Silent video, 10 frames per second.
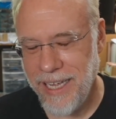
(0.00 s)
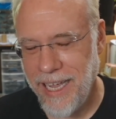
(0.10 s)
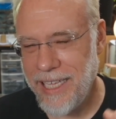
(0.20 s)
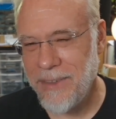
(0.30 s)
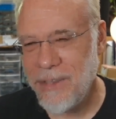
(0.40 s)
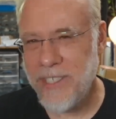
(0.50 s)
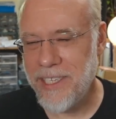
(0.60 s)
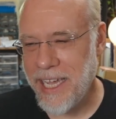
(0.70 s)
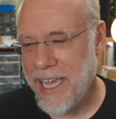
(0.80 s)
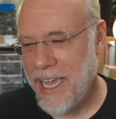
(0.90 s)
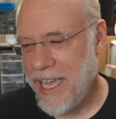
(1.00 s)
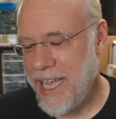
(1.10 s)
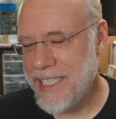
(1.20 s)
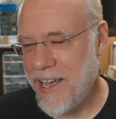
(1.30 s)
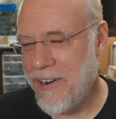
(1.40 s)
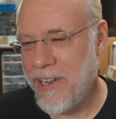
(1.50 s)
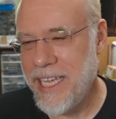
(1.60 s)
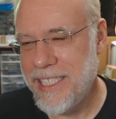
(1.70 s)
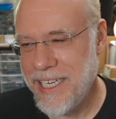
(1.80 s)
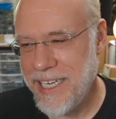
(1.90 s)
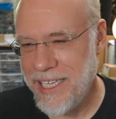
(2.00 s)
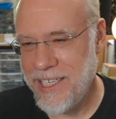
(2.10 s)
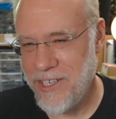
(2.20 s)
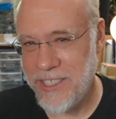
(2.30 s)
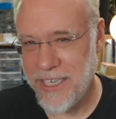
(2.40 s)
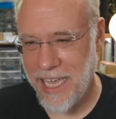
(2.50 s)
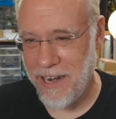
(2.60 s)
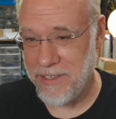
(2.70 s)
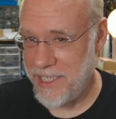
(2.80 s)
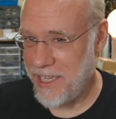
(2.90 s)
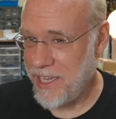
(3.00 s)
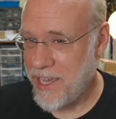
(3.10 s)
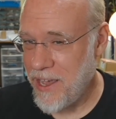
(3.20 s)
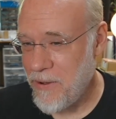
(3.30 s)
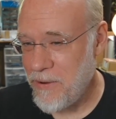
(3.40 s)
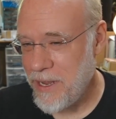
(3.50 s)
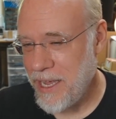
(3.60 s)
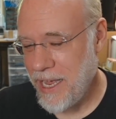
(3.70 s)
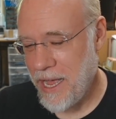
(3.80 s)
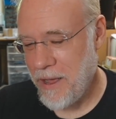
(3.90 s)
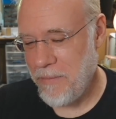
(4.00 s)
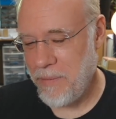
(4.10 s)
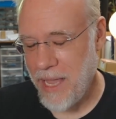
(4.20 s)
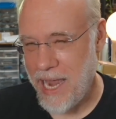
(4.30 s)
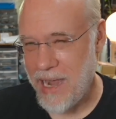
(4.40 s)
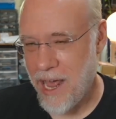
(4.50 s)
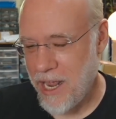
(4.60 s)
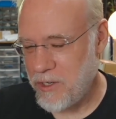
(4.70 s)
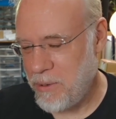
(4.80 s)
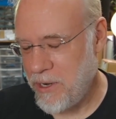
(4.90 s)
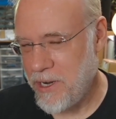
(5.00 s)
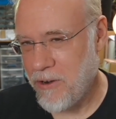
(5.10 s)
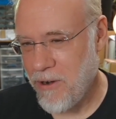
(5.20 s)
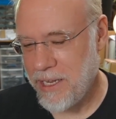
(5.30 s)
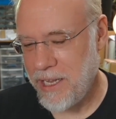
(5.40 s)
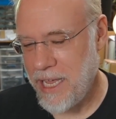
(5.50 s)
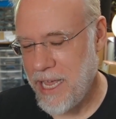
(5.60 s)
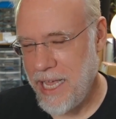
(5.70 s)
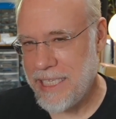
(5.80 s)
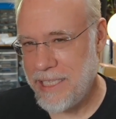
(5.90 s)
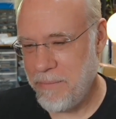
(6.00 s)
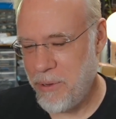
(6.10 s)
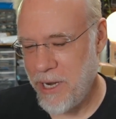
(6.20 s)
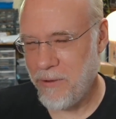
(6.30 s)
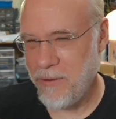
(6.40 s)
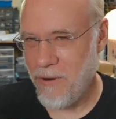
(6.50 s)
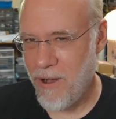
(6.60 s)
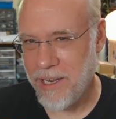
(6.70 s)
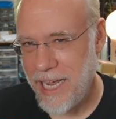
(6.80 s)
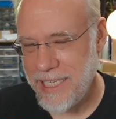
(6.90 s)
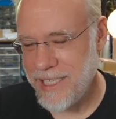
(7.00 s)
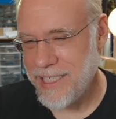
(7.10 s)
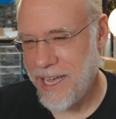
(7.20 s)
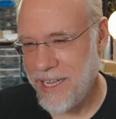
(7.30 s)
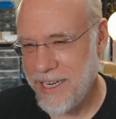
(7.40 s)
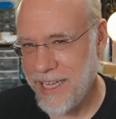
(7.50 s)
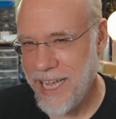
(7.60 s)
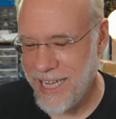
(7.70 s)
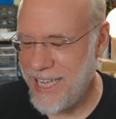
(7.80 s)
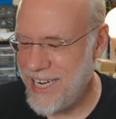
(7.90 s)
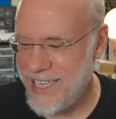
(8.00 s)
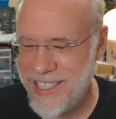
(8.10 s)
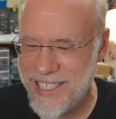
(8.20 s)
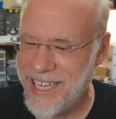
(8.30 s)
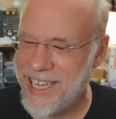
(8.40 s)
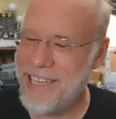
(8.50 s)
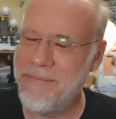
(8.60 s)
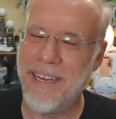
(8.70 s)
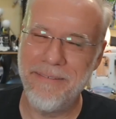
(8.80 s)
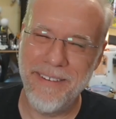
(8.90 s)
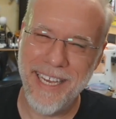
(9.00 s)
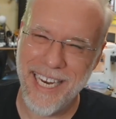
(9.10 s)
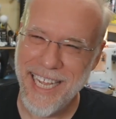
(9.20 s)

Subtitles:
And so it's just like, it's not only is it just kind of stealing code and not attributing it correctly, it's then putting the wrong license on it. It's just like, come on, man.